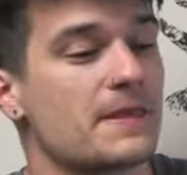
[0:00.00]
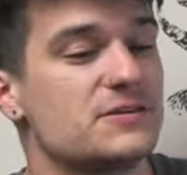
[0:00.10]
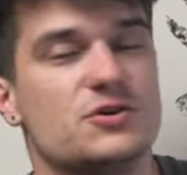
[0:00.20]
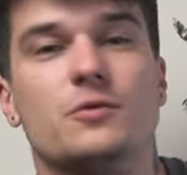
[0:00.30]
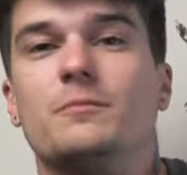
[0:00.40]

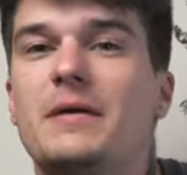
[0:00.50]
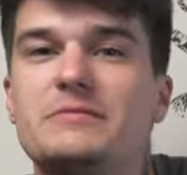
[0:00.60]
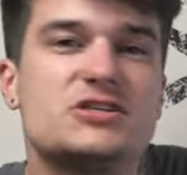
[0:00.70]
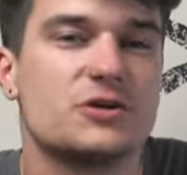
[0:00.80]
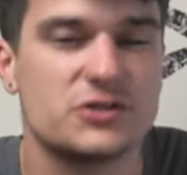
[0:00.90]
So
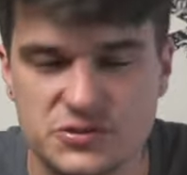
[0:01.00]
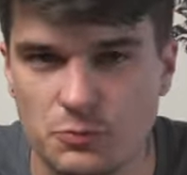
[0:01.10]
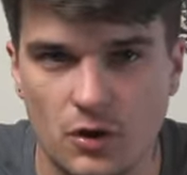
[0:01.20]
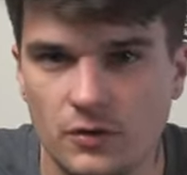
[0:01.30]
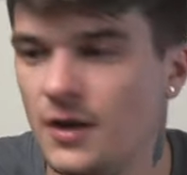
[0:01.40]
maybe start
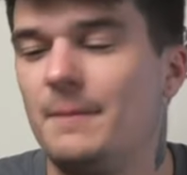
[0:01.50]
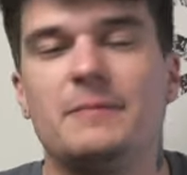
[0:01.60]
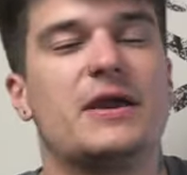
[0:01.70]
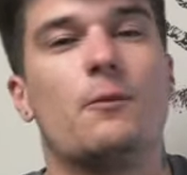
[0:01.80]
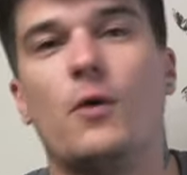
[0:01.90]
small,
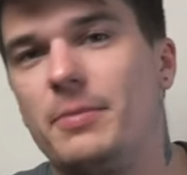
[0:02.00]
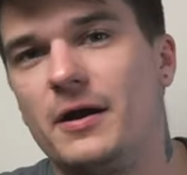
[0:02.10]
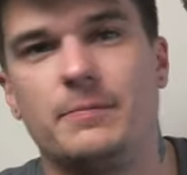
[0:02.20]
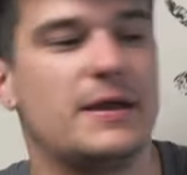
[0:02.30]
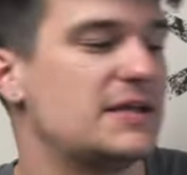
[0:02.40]
maybe get one
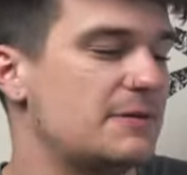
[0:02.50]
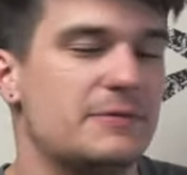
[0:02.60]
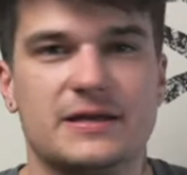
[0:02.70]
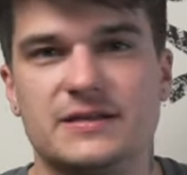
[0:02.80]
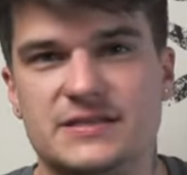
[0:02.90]
pair of pants,
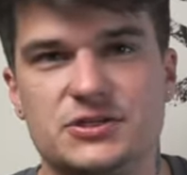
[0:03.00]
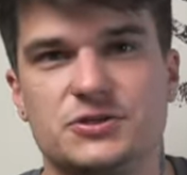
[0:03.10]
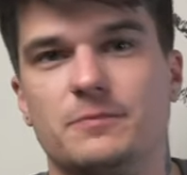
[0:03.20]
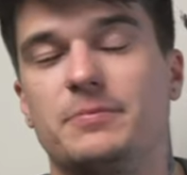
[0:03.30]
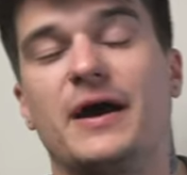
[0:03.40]
maybe get a
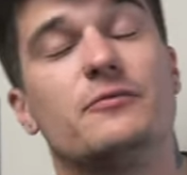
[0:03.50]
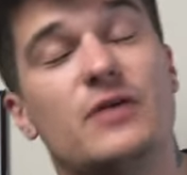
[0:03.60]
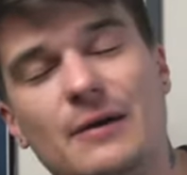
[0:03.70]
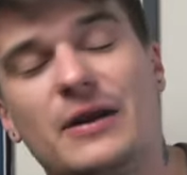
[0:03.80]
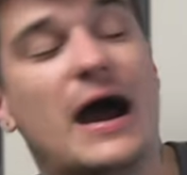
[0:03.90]
t-shirt, but
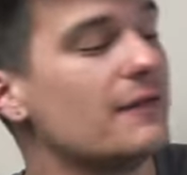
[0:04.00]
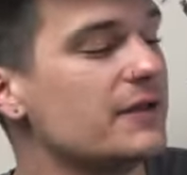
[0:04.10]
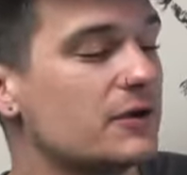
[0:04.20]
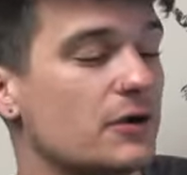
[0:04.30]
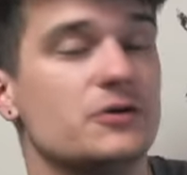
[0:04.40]
I would
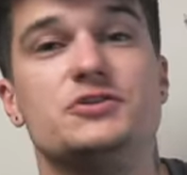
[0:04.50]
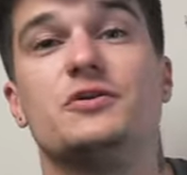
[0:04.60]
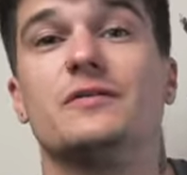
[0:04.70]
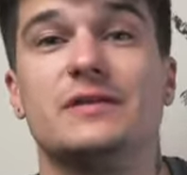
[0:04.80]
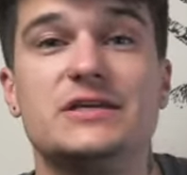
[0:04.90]
highly encourage you
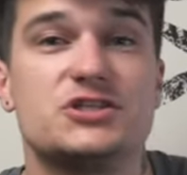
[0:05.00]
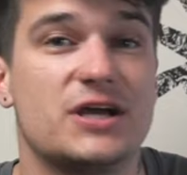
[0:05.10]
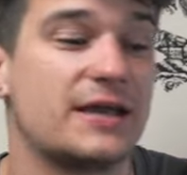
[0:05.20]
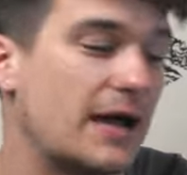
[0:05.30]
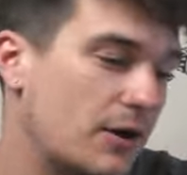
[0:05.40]
to at least
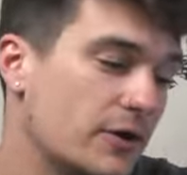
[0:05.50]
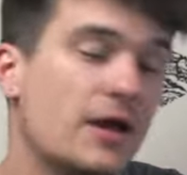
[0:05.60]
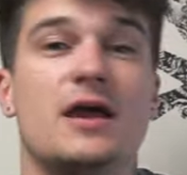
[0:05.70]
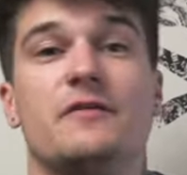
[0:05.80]
check out,